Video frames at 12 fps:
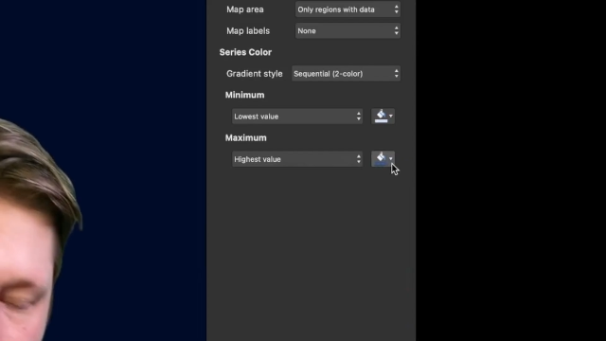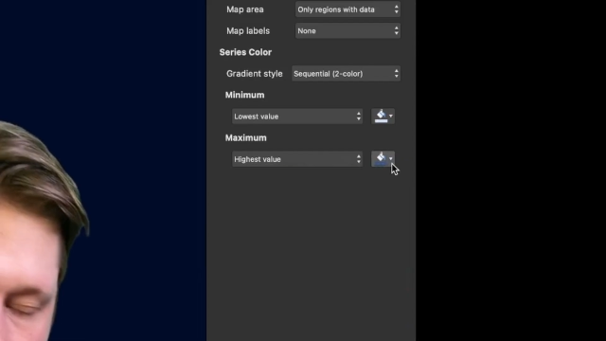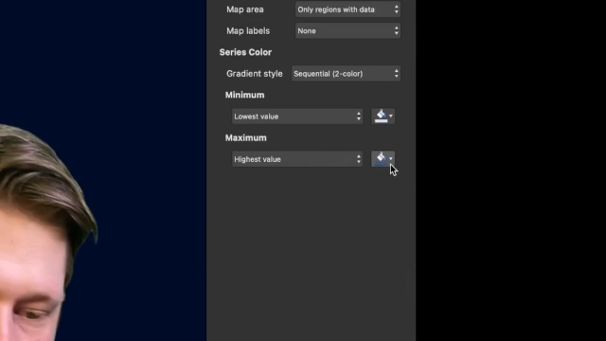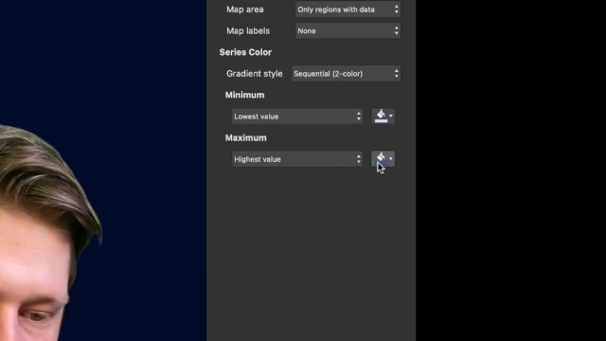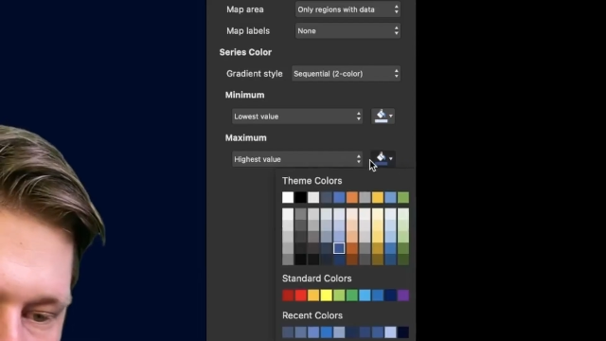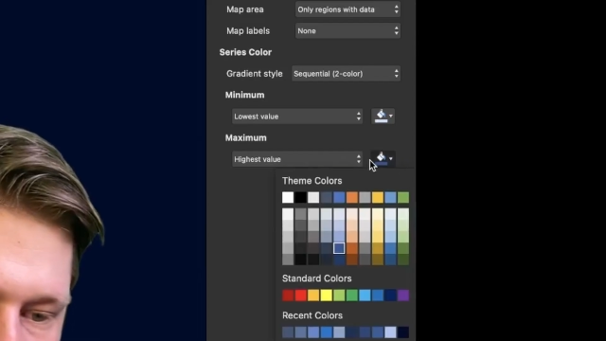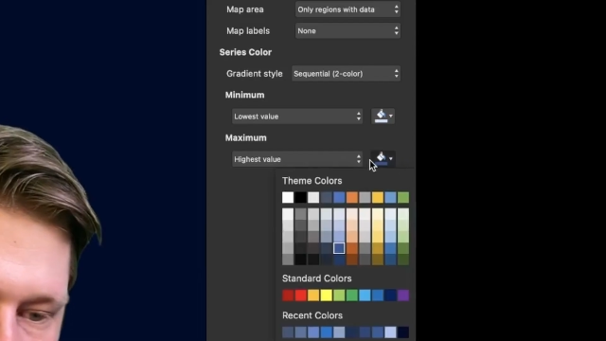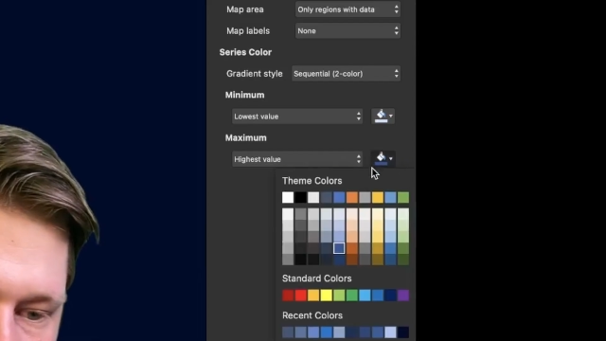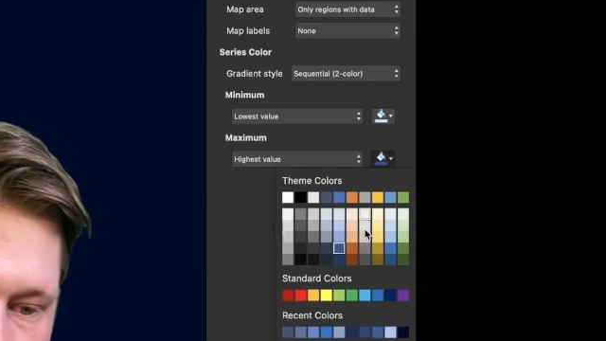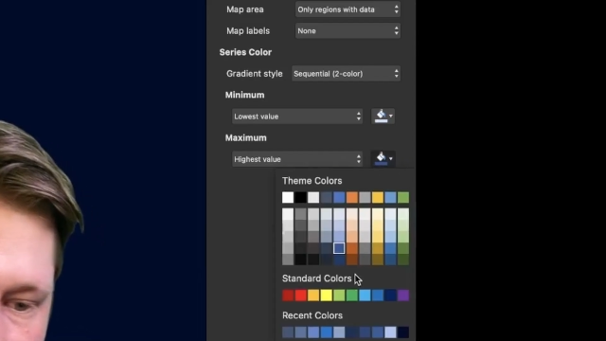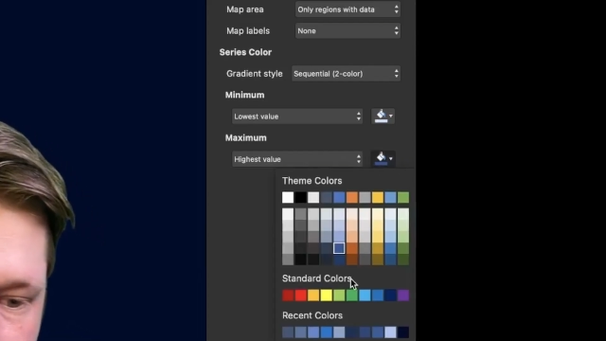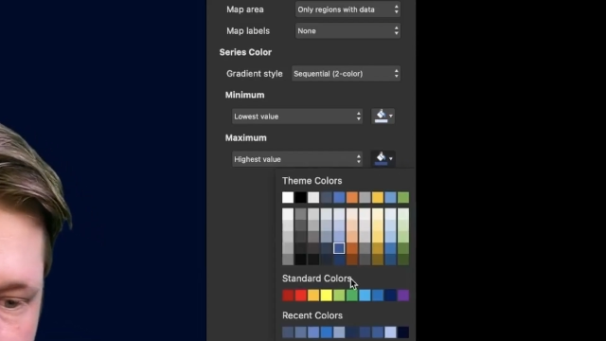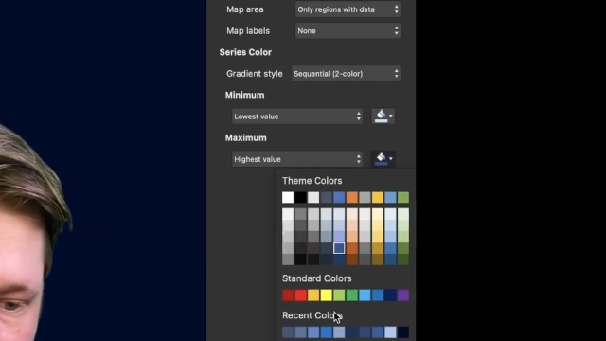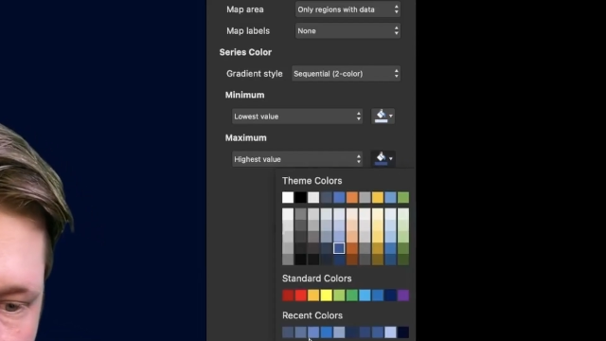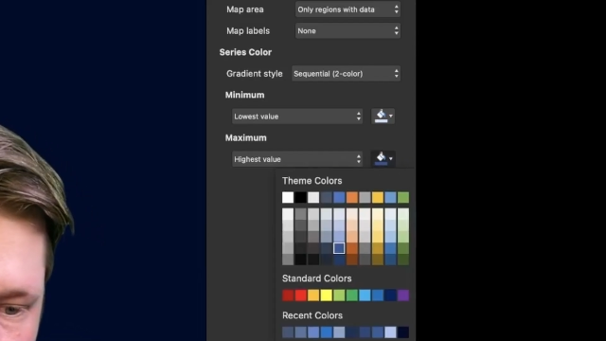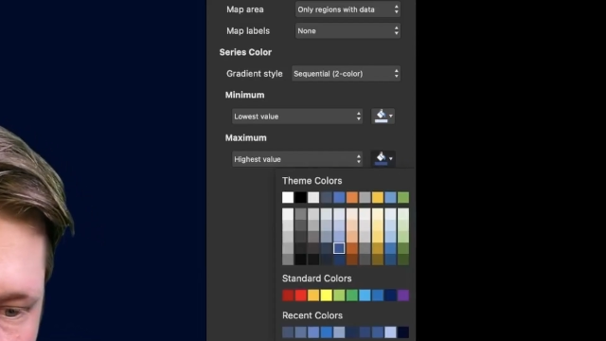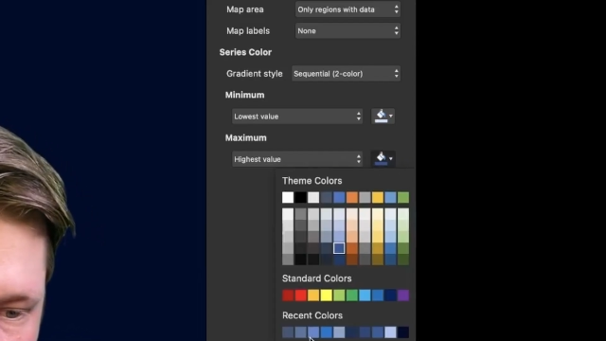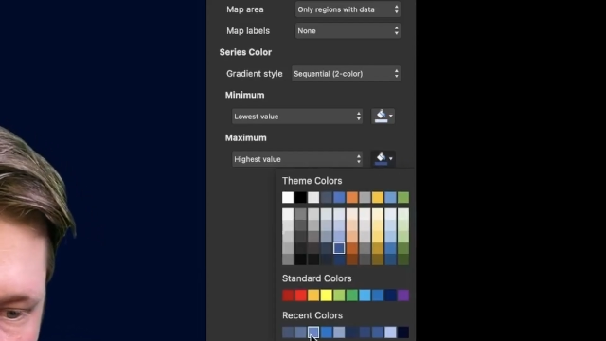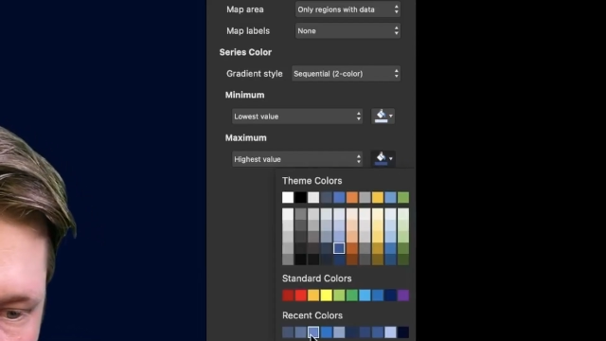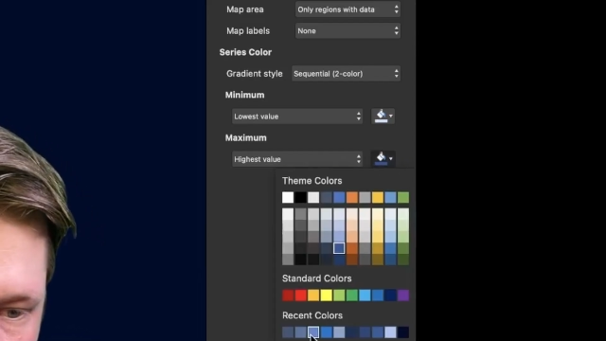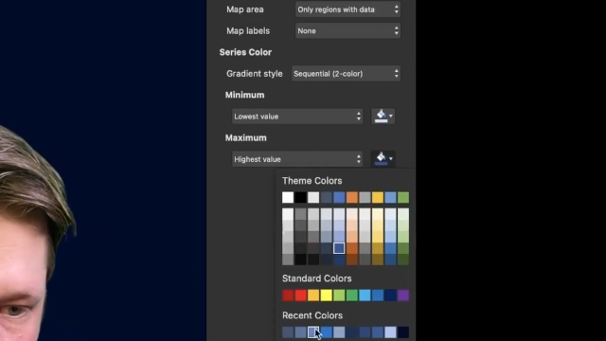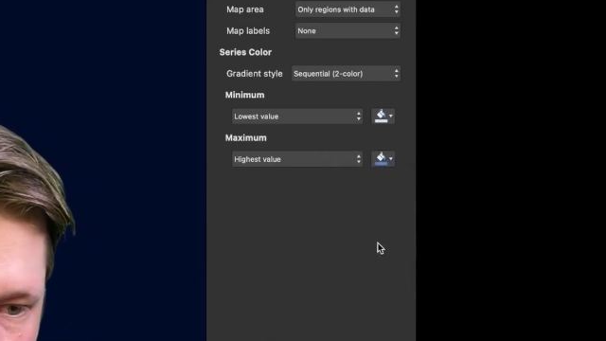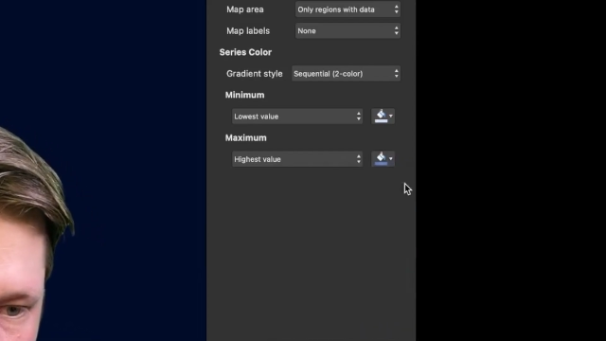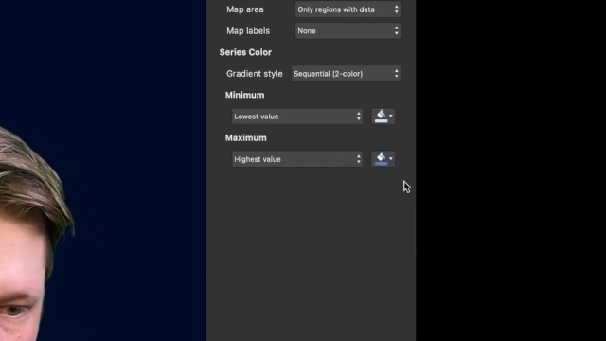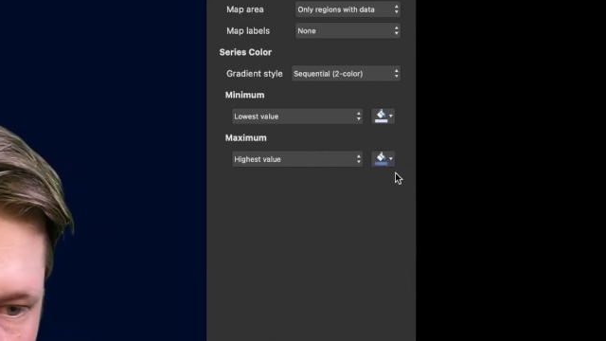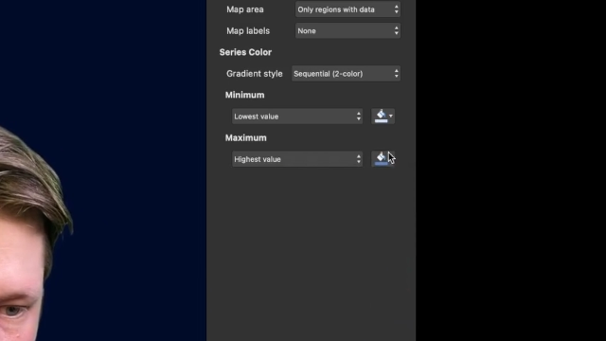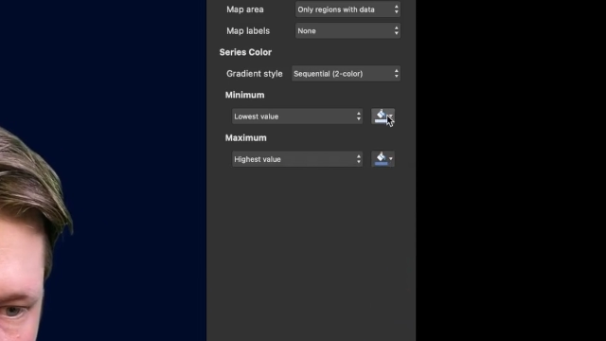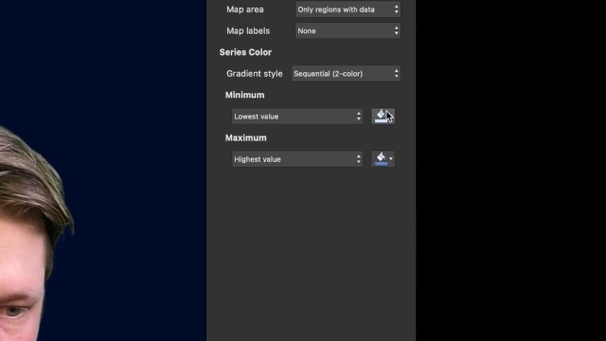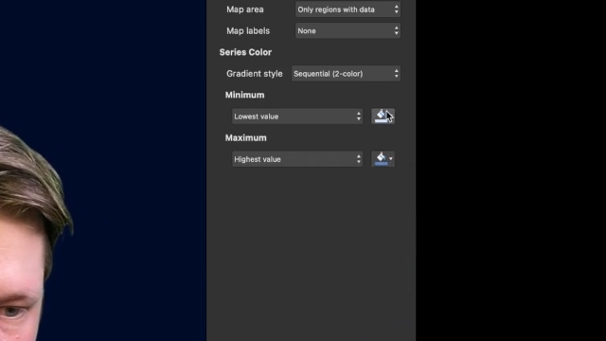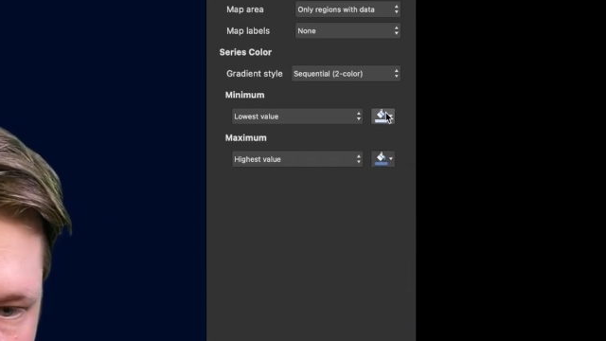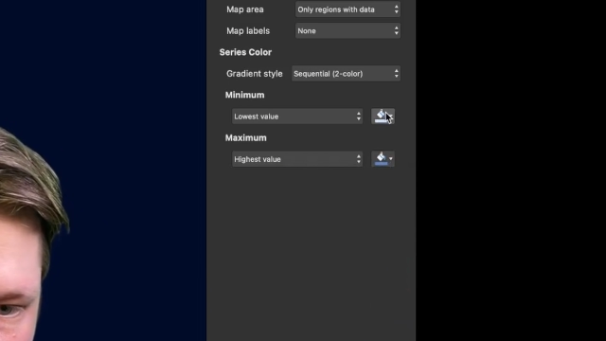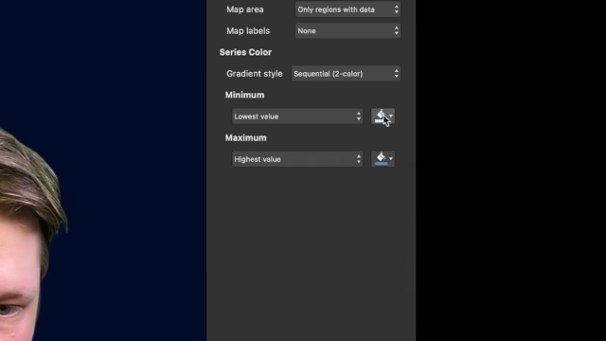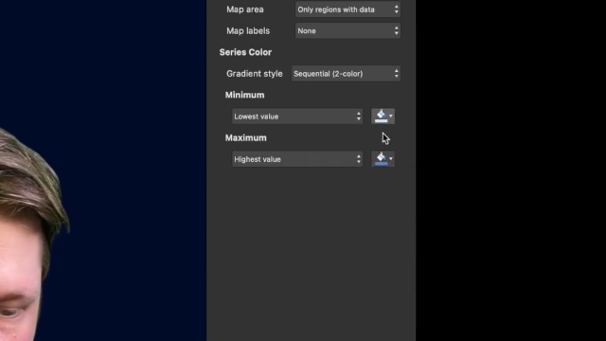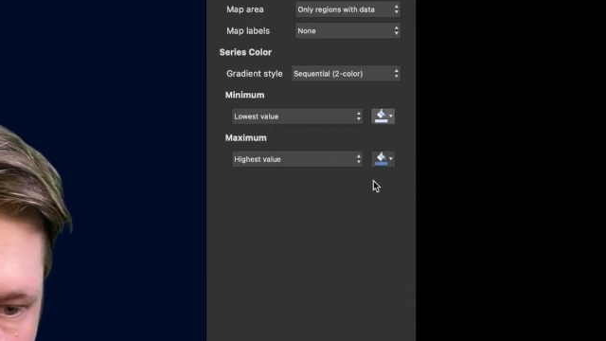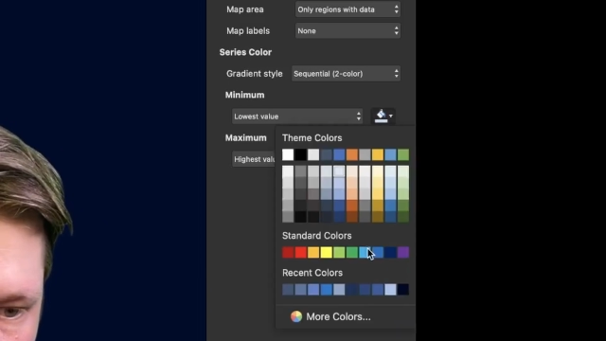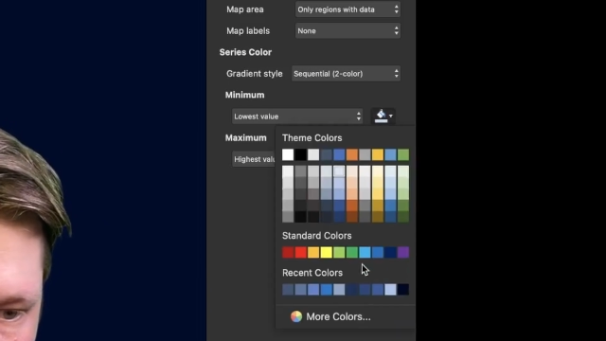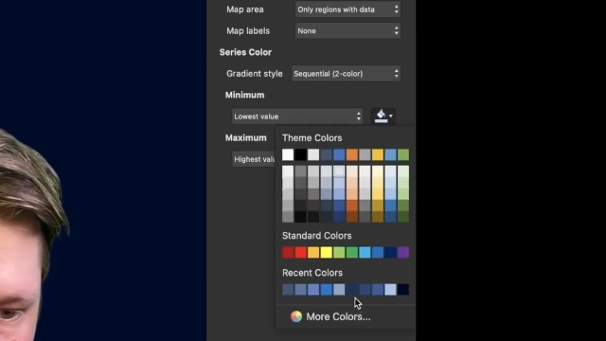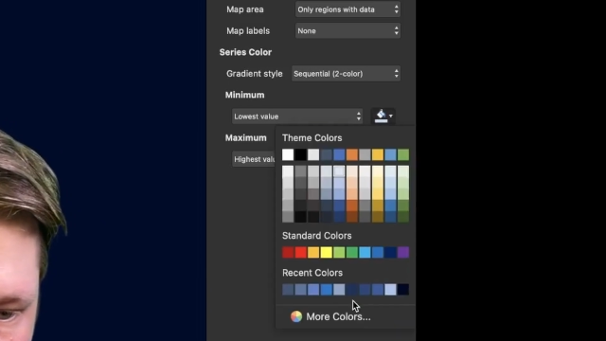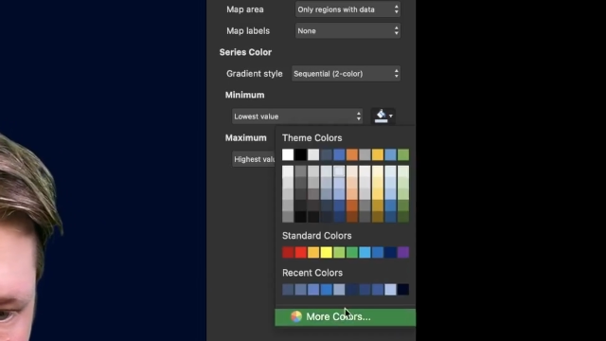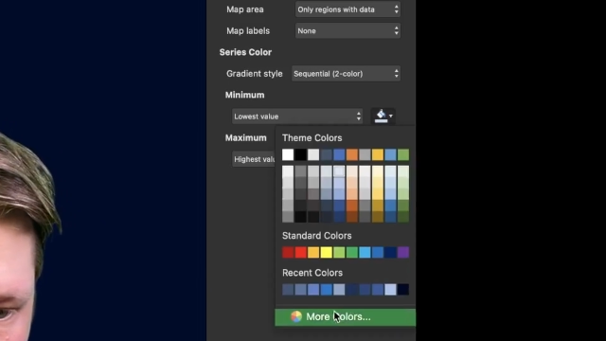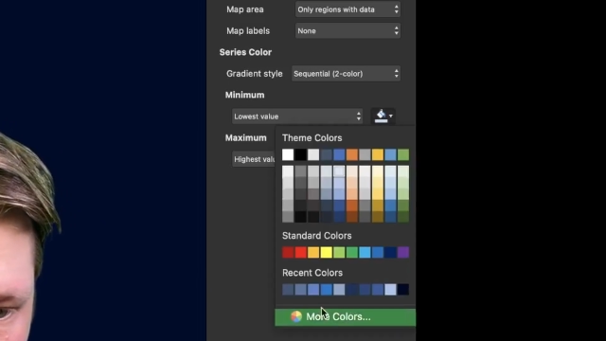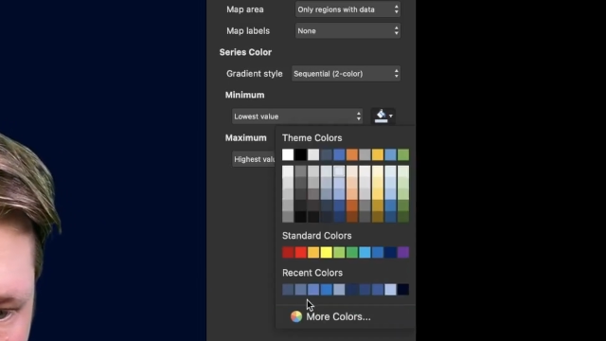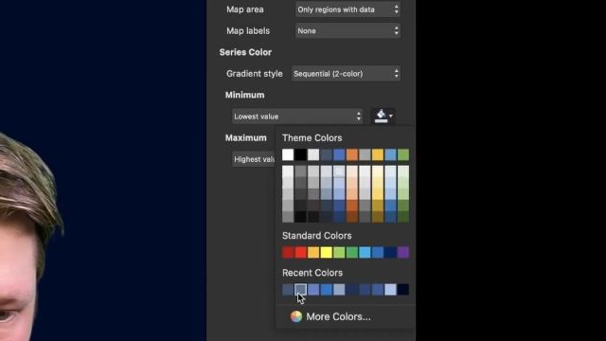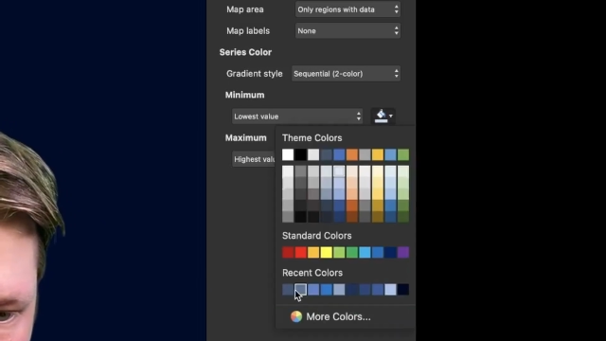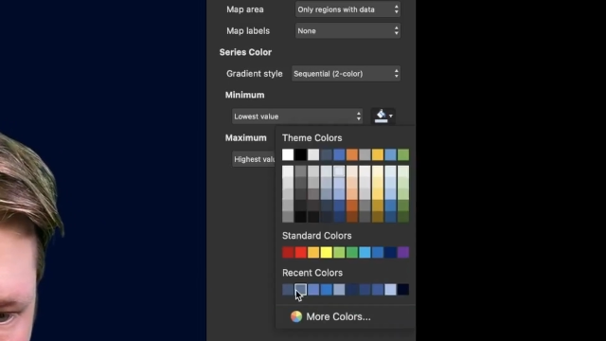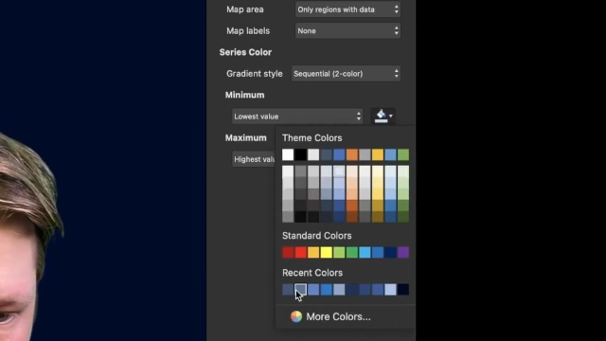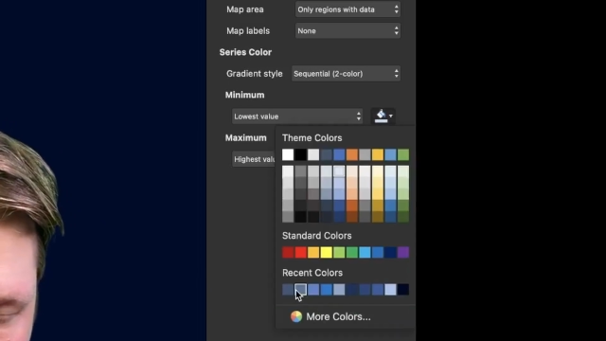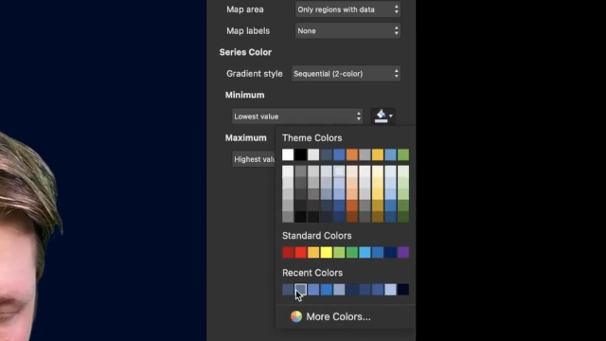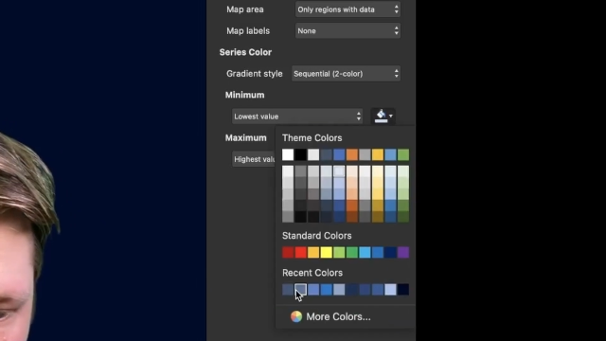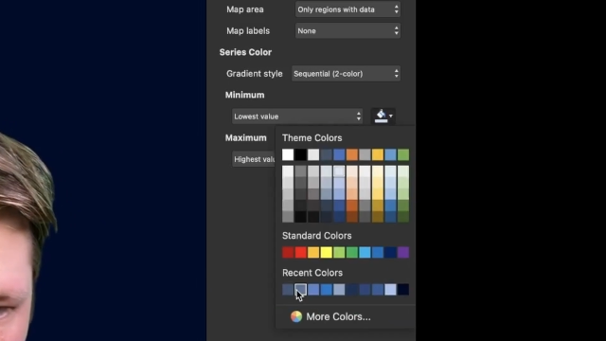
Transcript: Nobody's mouth can be seen.